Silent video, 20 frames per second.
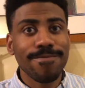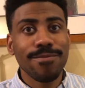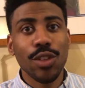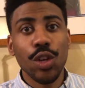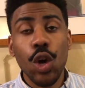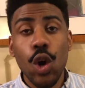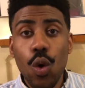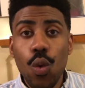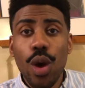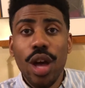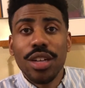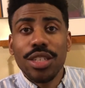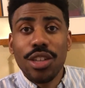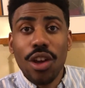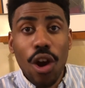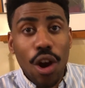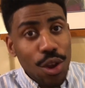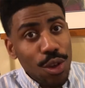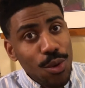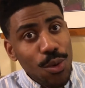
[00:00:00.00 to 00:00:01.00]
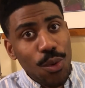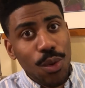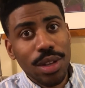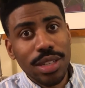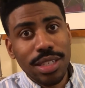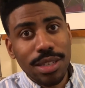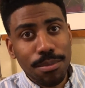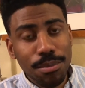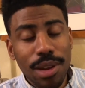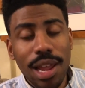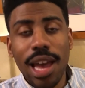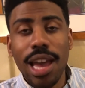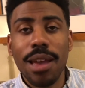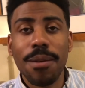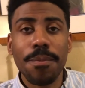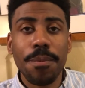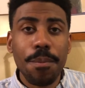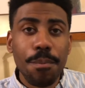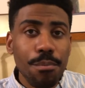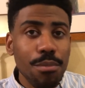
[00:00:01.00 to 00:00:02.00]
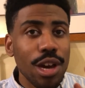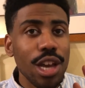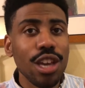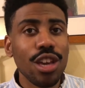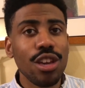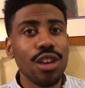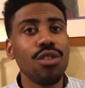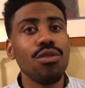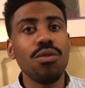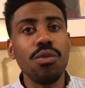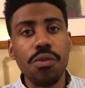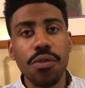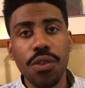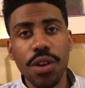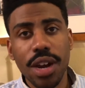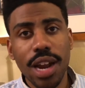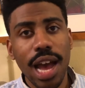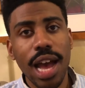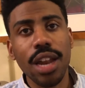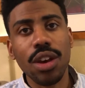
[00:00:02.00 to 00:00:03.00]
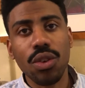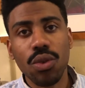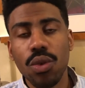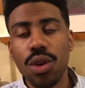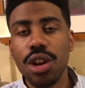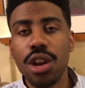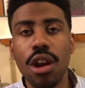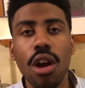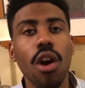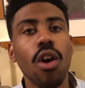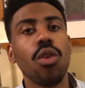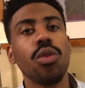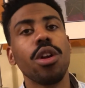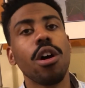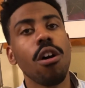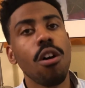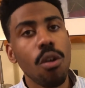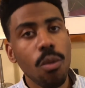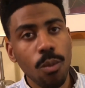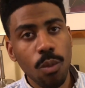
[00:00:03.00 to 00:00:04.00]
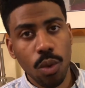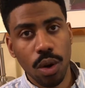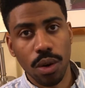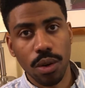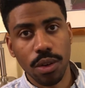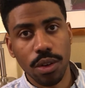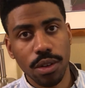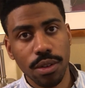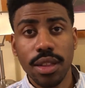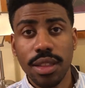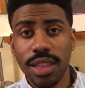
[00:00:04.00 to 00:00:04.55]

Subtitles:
who else are you going to blame but you for not doing your own homework?